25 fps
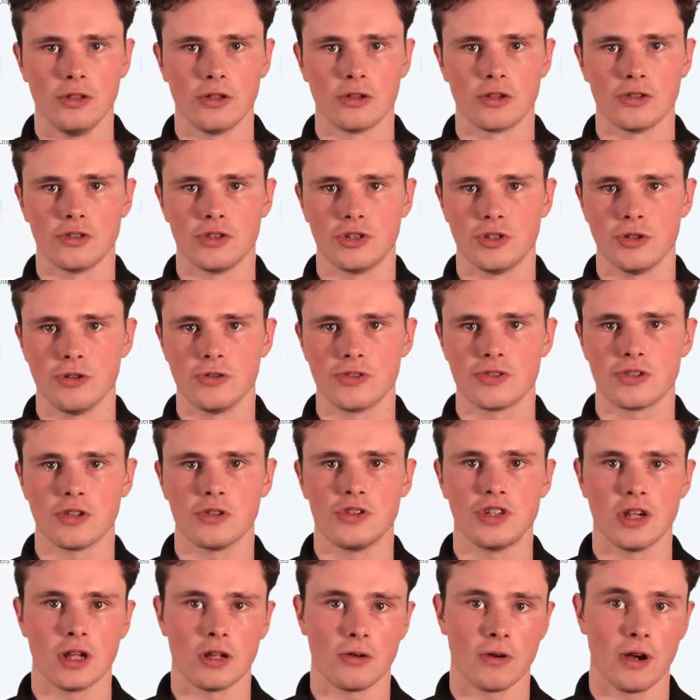You can choose
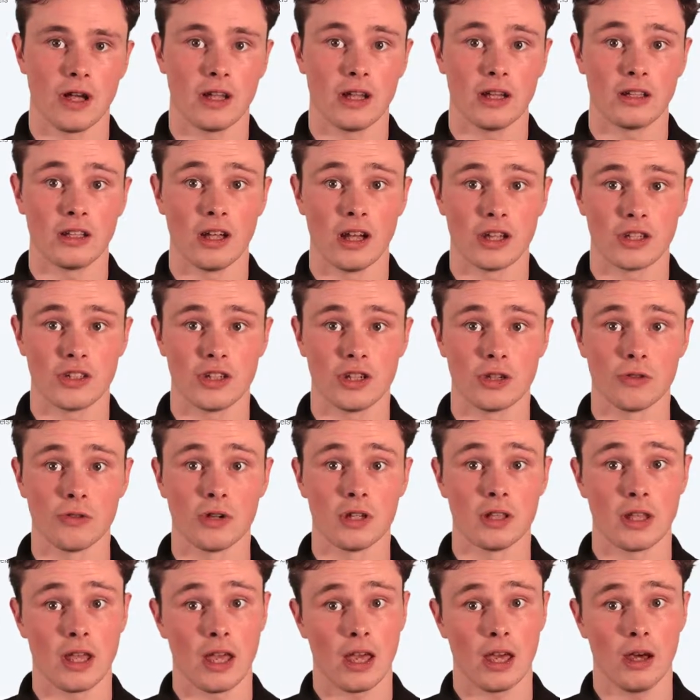to generate an
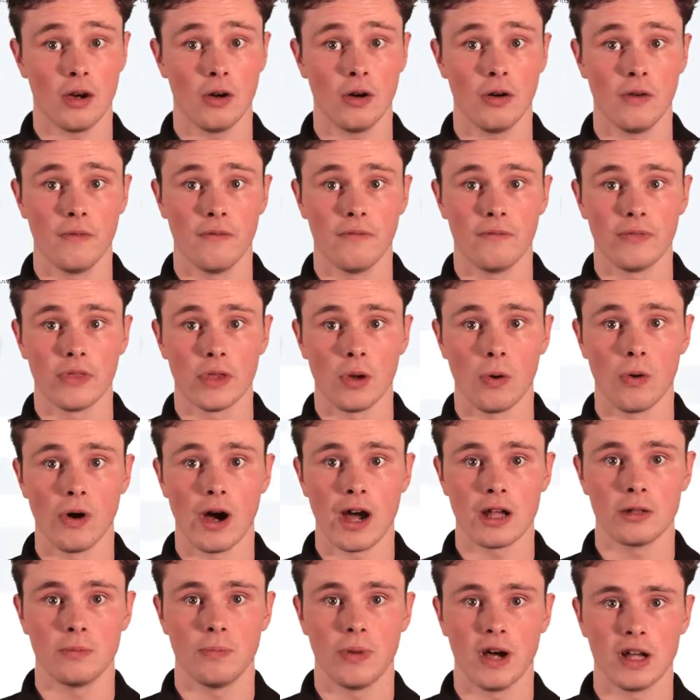itinerary now, or
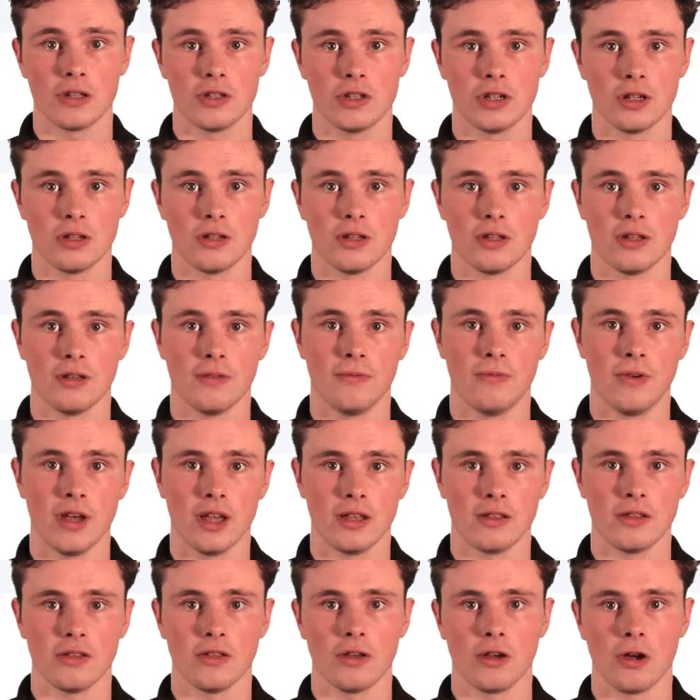add budget,
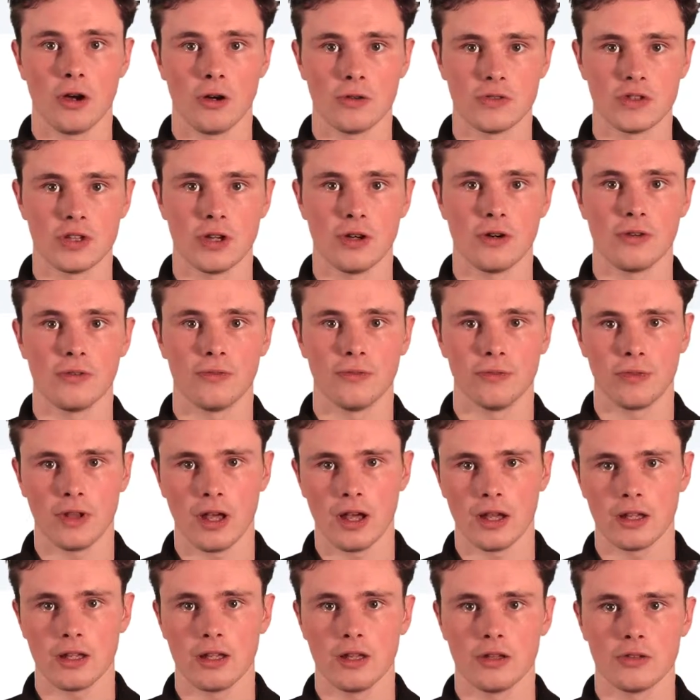event, hotel,
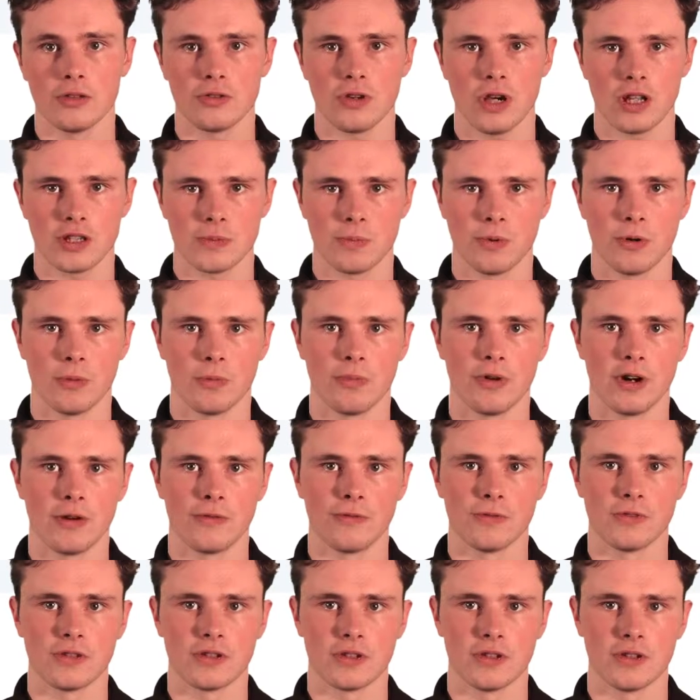flight, transport
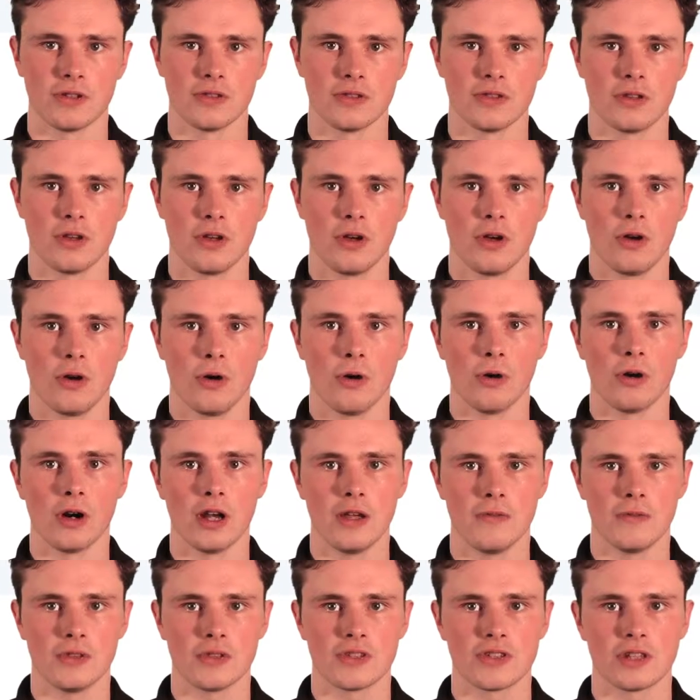preferences, or
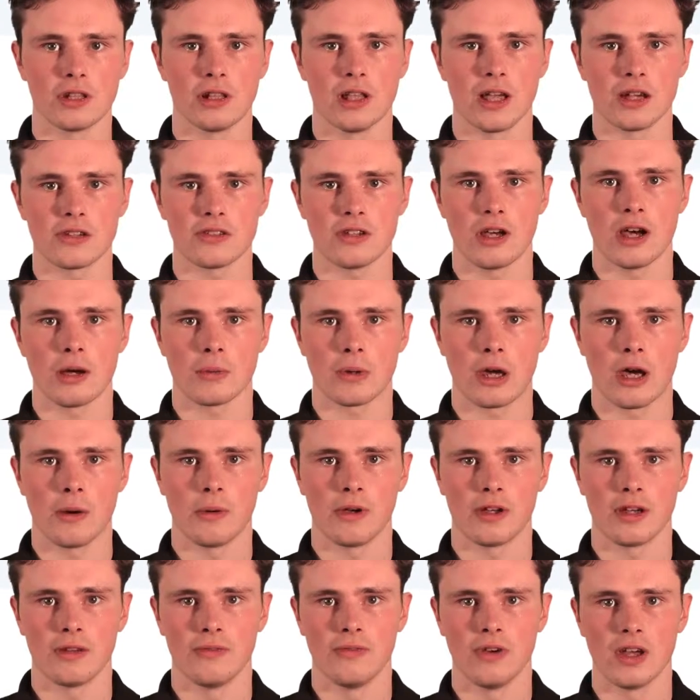even select
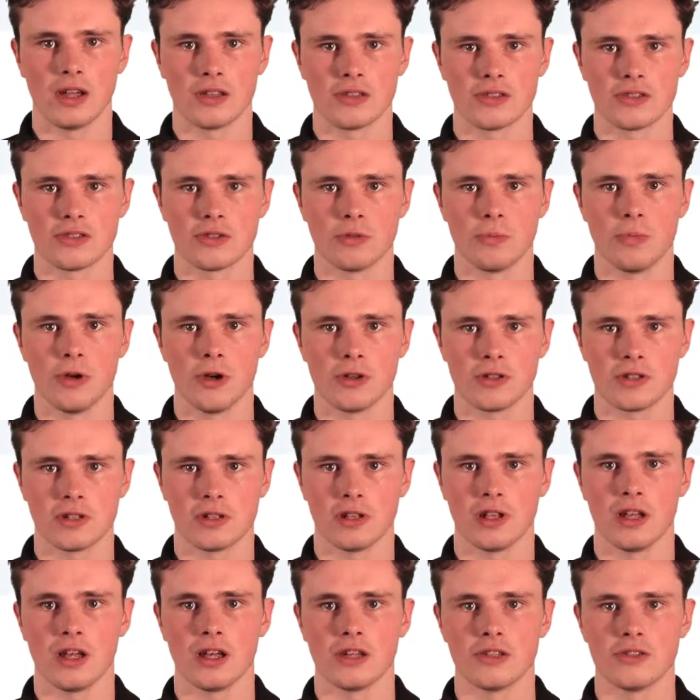upcoming events to
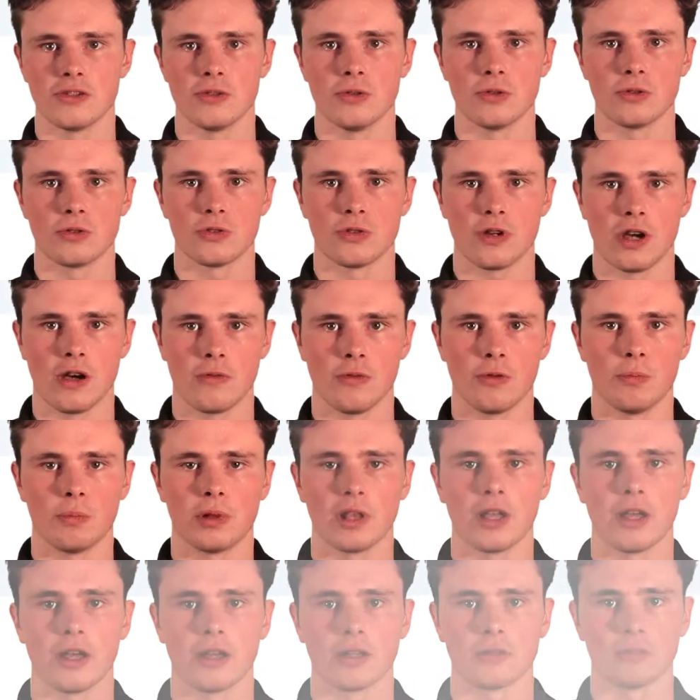personalize your travel
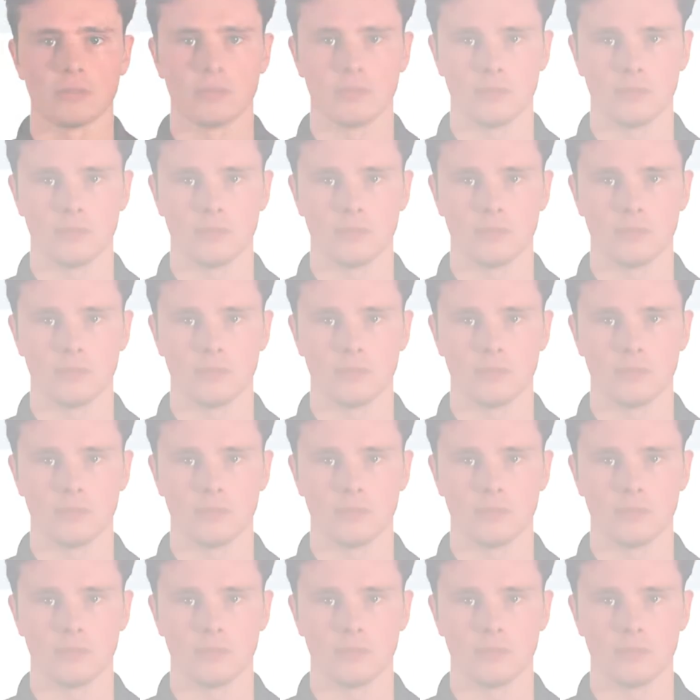plan.